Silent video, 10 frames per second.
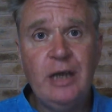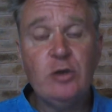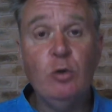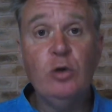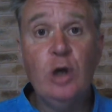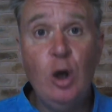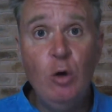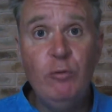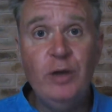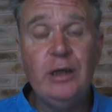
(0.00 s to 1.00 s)
It's called
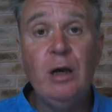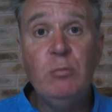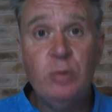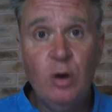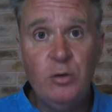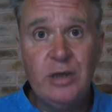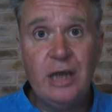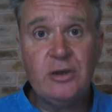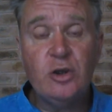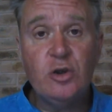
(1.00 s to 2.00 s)
COVID
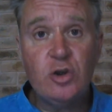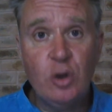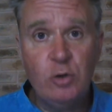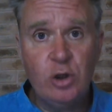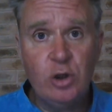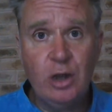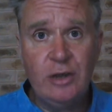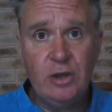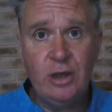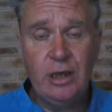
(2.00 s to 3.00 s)
Protest Social
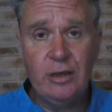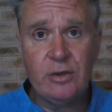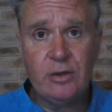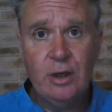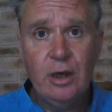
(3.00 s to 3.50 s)
Engineers.